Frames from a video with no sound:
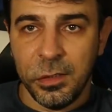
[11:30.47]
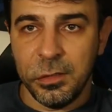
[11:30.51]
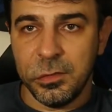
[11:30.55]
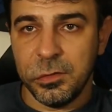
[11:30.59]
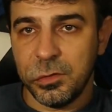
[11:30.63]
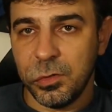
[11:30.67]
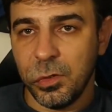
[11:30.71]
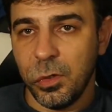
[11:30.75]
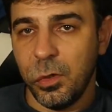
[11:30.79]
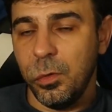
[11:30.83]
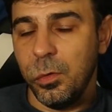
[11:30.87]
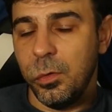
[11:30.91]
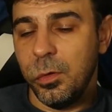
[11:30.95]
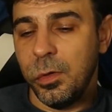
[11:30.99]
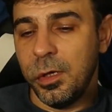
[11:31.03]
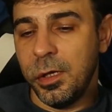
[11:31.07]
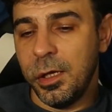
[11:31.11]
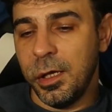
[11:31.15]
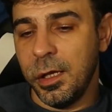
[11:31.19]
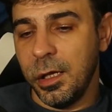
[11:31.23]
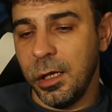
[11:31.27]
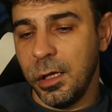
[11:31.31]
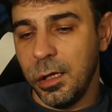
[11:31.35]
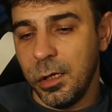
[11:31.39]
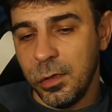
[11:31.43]
So
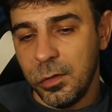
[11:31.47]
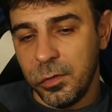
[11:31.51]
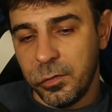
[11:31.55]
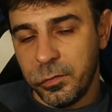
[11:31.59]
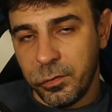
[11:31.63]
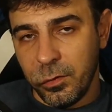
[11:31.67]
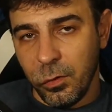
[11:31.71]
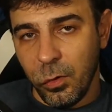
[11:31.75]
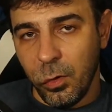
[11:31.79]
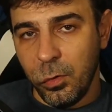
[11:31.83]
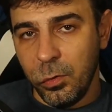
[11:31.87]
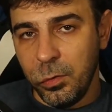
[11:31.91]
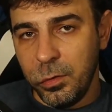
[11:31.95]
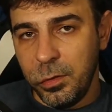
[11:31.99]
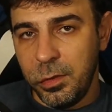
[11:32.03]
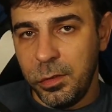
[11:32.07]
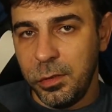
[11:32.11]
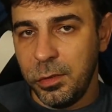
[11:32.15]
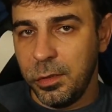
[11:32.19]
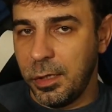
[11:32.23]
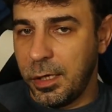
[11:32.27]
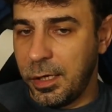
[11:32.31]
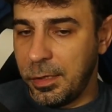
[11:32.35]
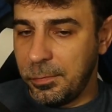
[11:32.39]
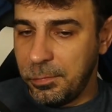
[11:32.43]

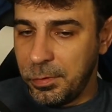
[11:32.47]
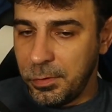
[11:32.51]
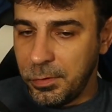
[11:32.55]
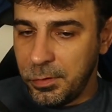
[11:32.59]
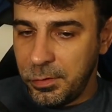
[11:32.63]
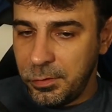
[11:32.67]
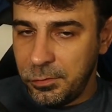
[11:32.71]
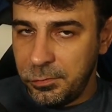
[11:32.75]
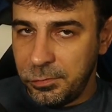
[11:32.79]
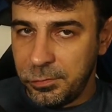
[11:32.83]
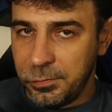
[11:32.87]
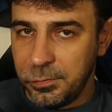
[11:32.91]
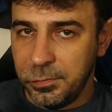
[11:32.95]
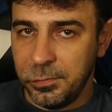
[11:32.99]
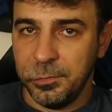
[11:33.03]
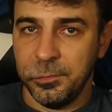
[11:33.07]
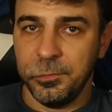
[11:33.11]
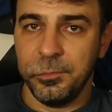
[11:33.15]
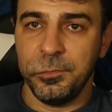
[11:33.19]
slowly, I believe